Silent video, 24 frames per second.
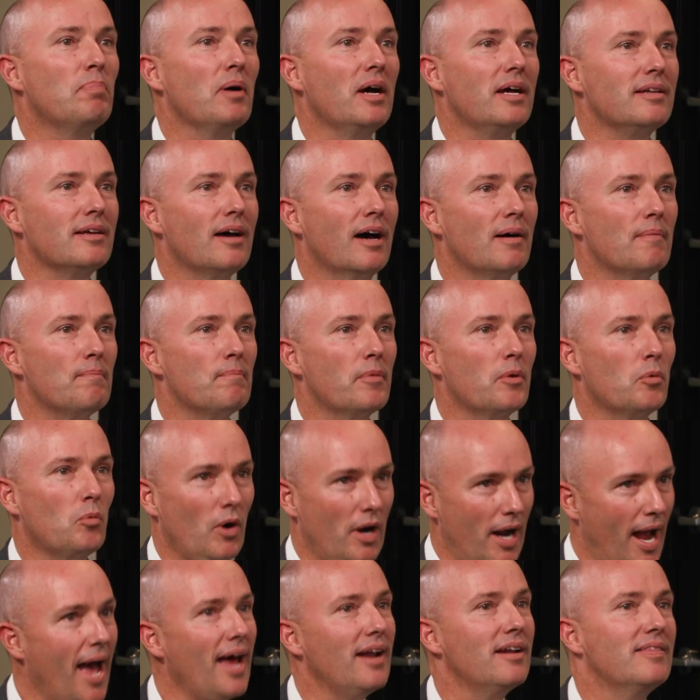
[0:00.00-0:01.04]
but
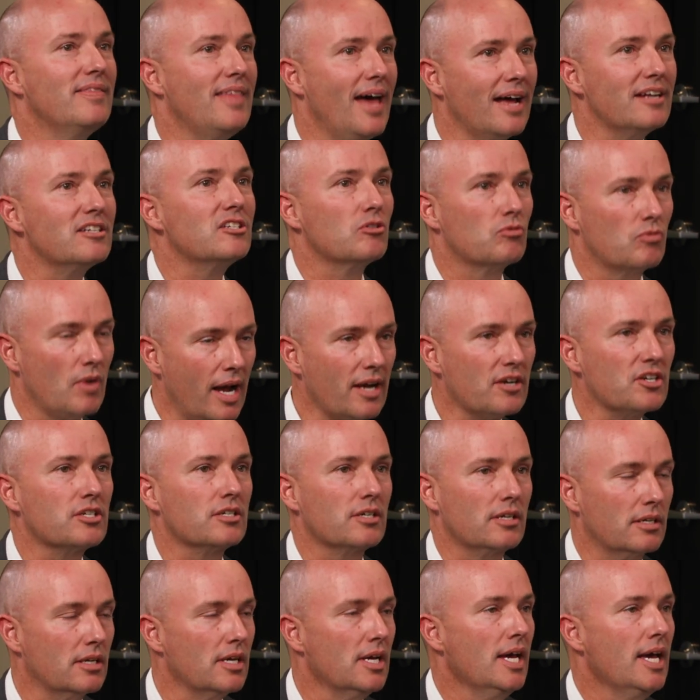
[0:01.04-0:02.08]
we're headed that
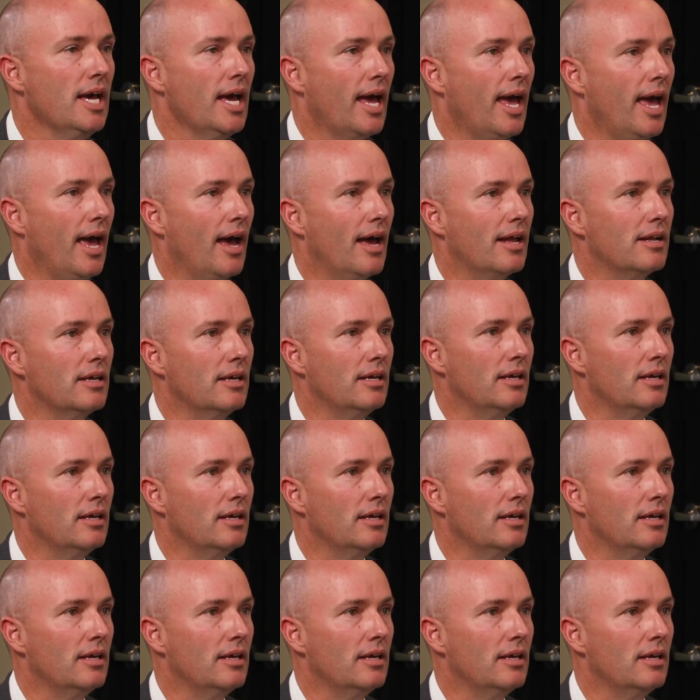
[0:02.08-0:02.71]
direction. And